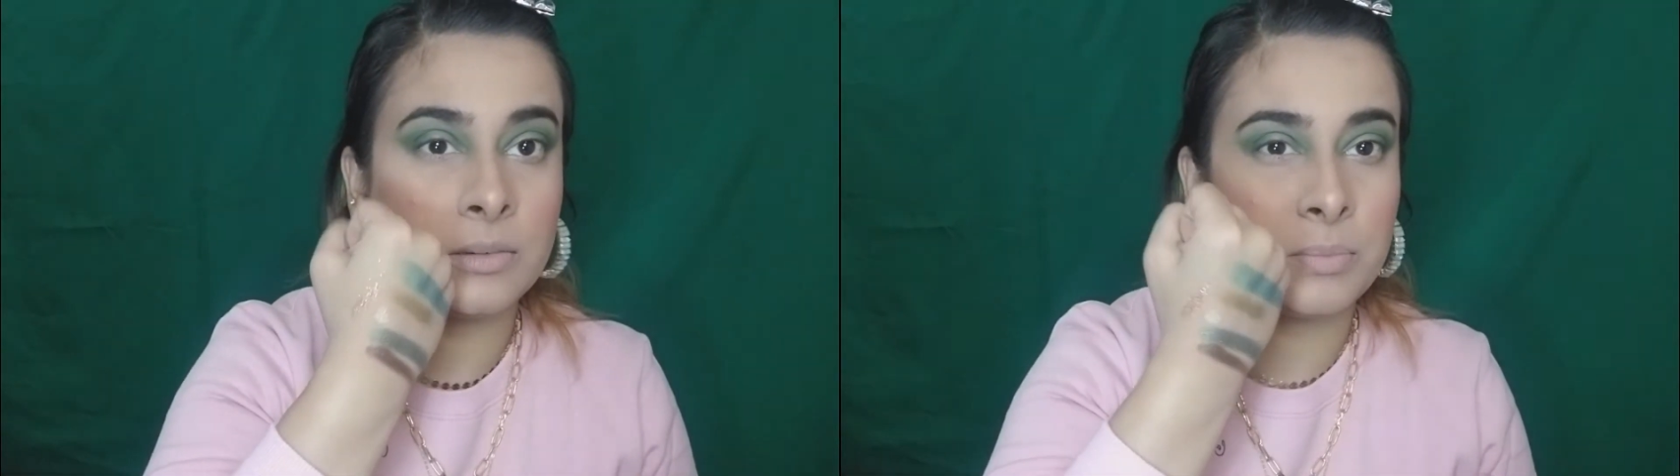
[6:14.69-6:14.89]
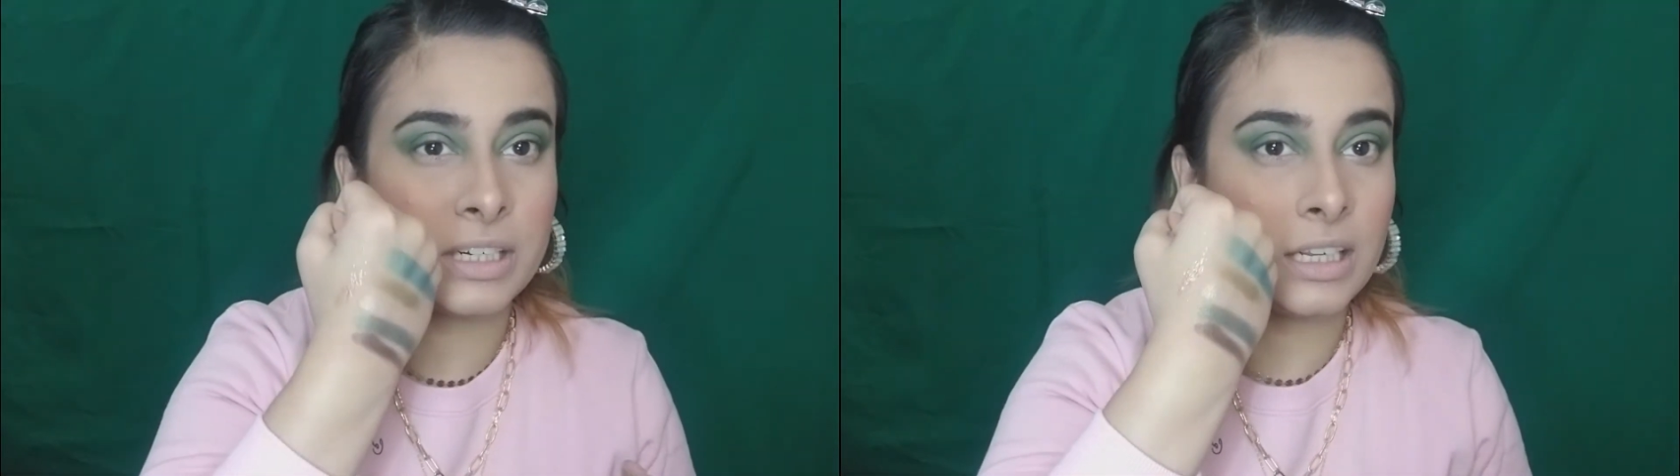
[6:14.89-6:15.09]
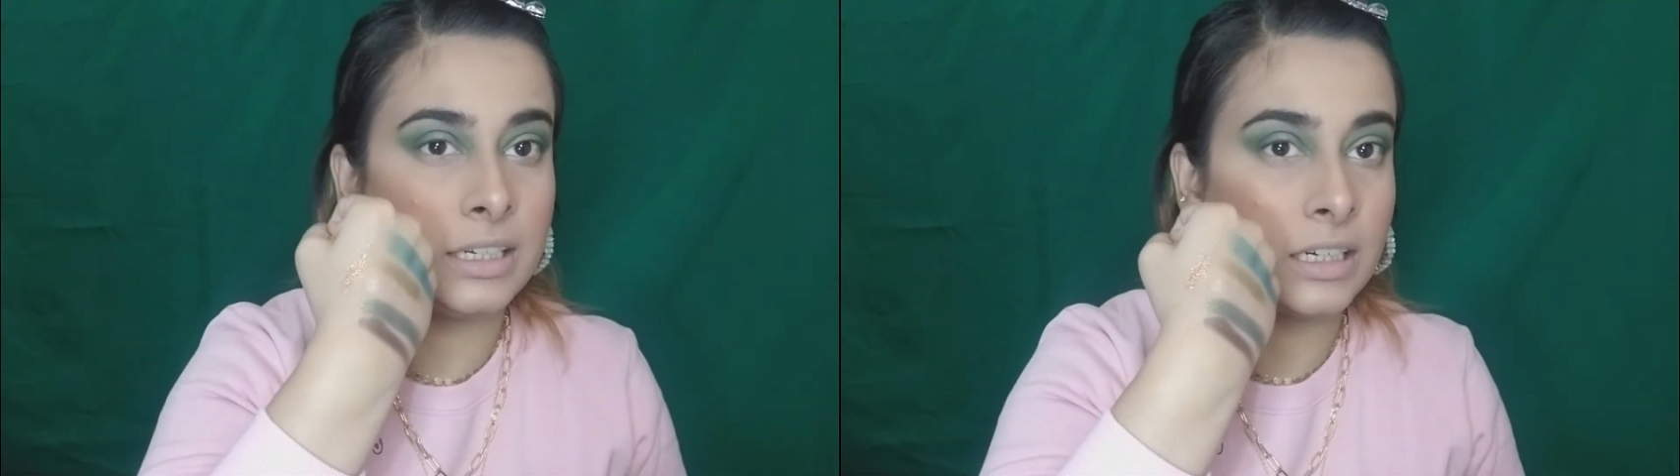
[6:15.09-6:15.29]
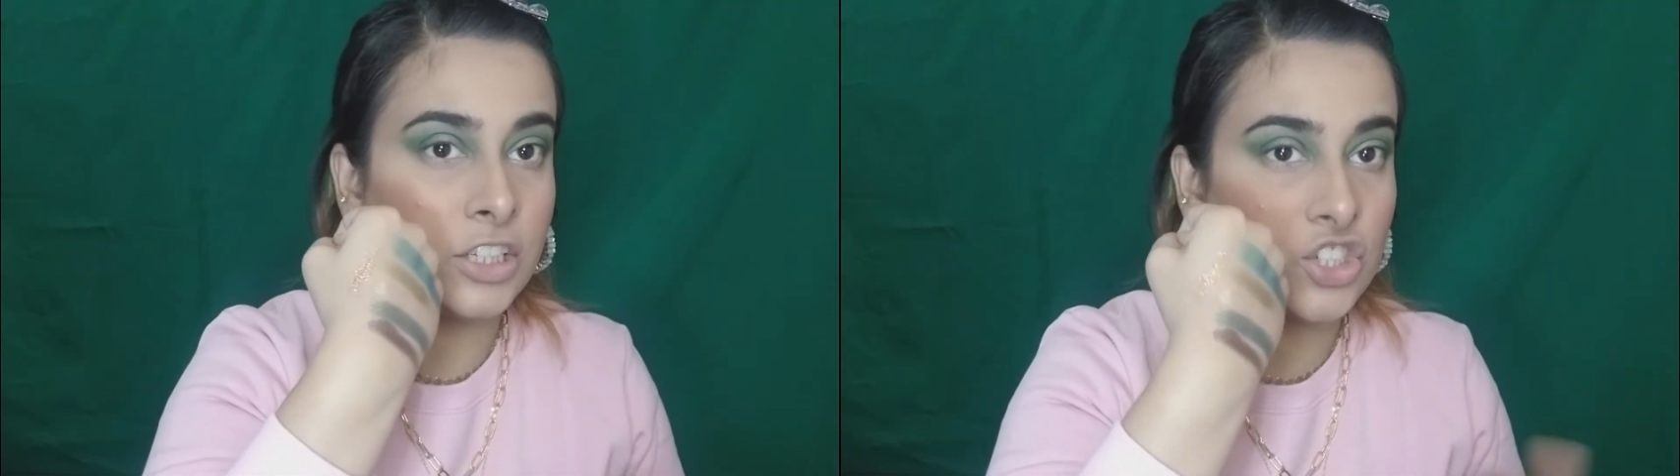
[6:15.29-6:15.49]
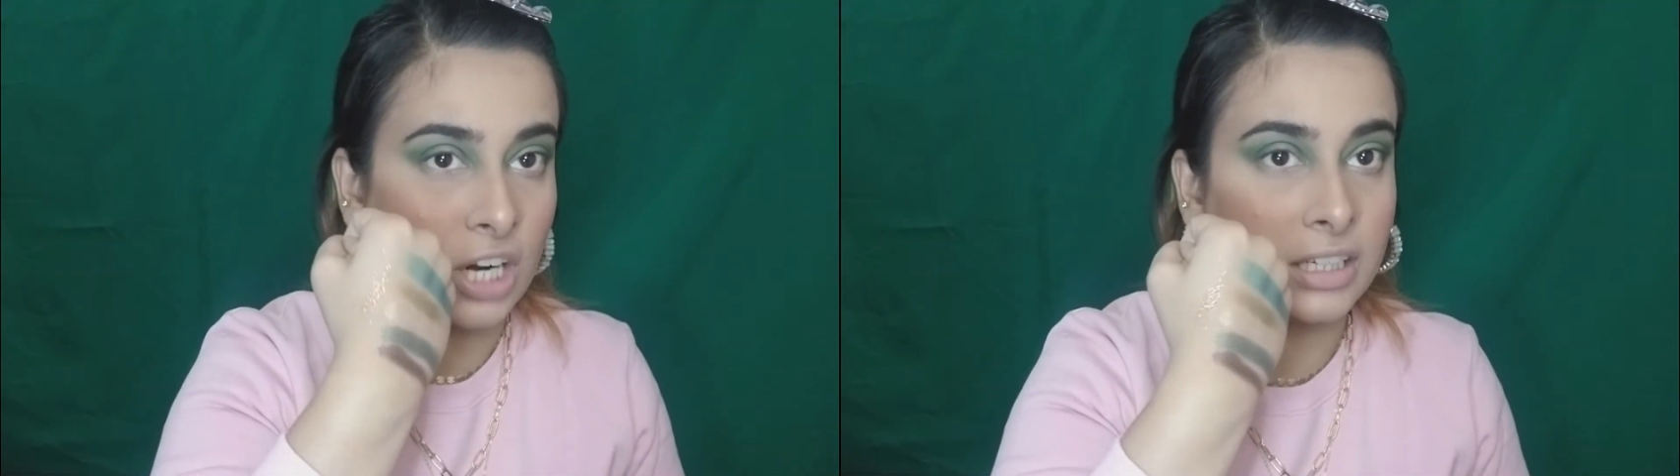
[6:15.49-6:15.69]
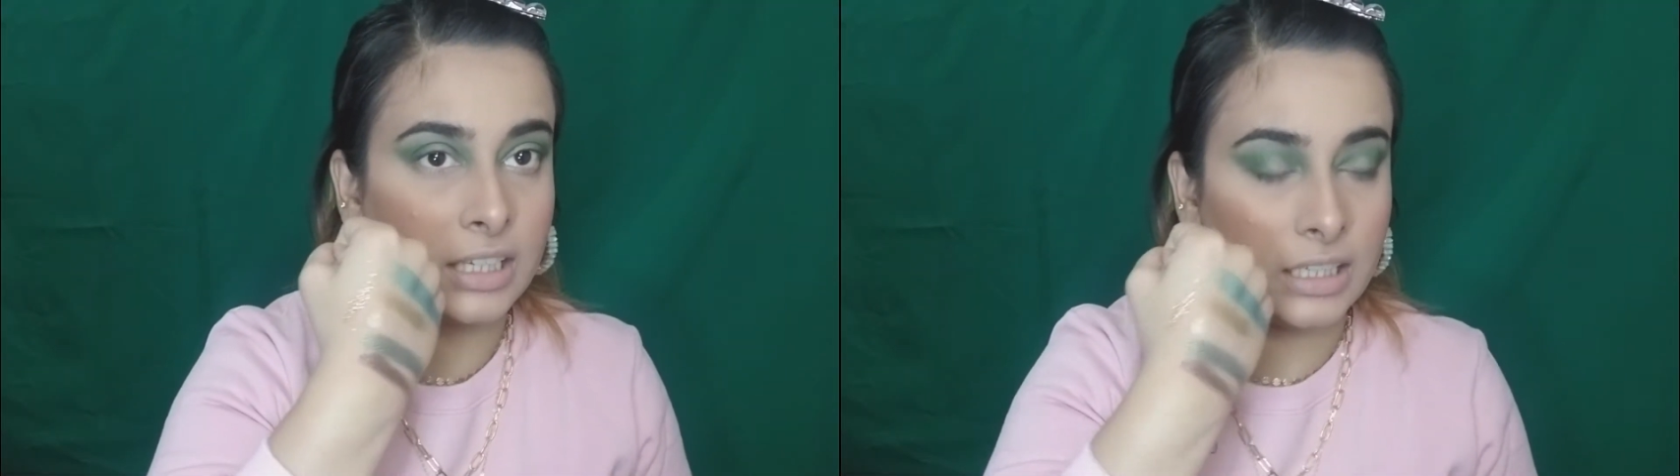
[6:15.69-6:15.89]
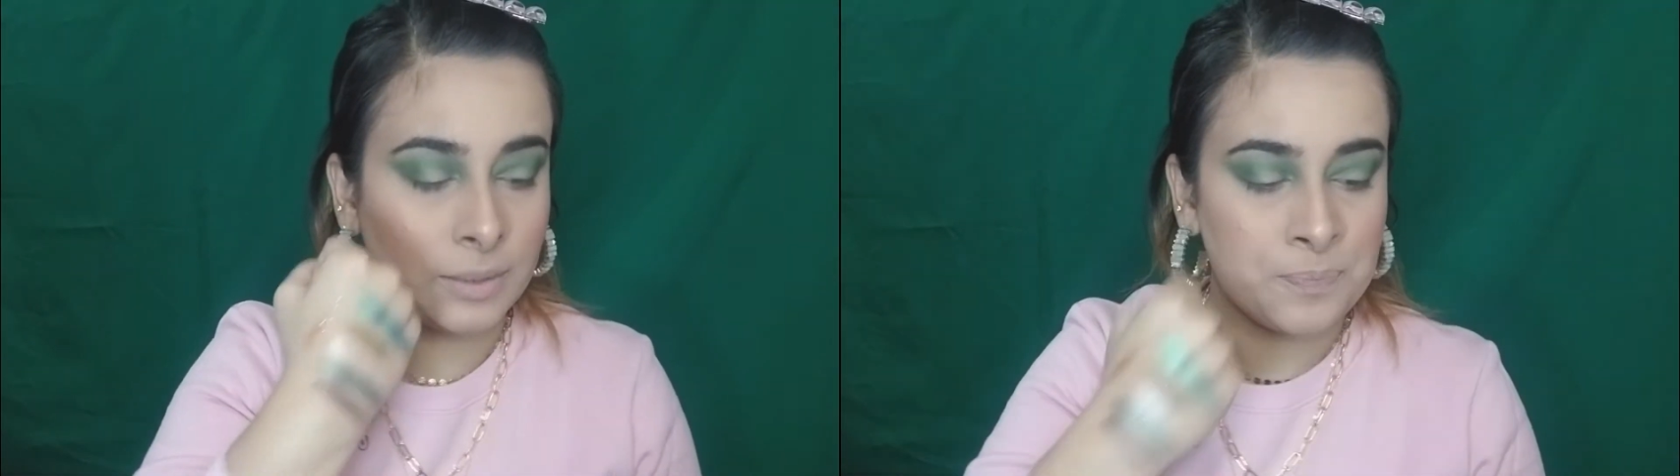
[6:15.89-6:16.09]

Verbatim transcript: but a little chunky.